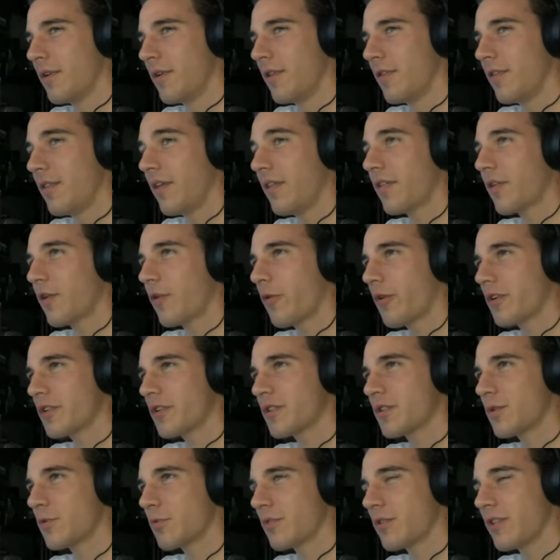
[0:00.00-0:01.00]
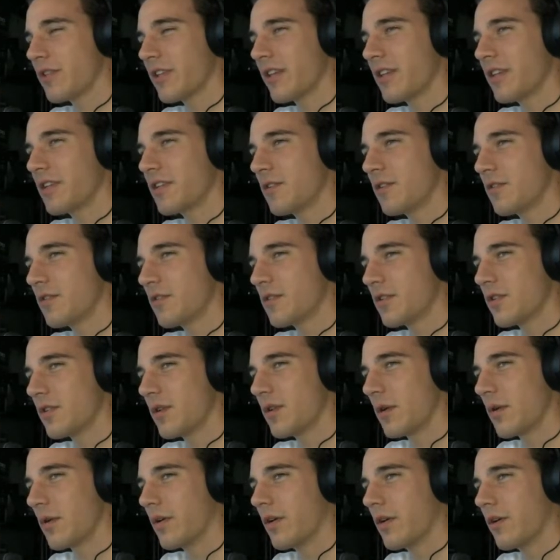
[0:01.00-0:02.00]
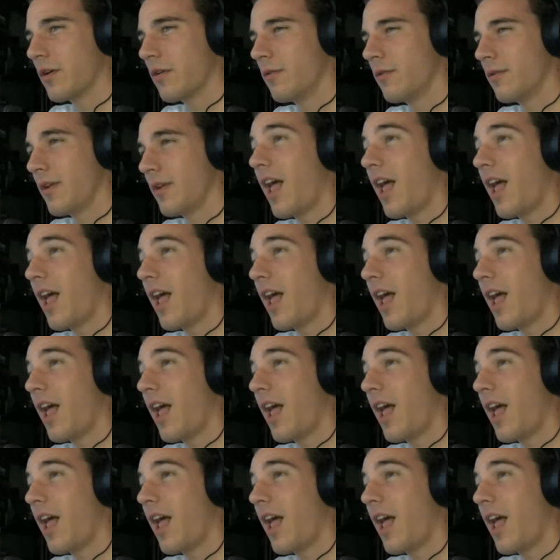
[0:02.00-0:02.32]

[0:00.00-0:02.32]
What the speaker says: then the question related to the scenario,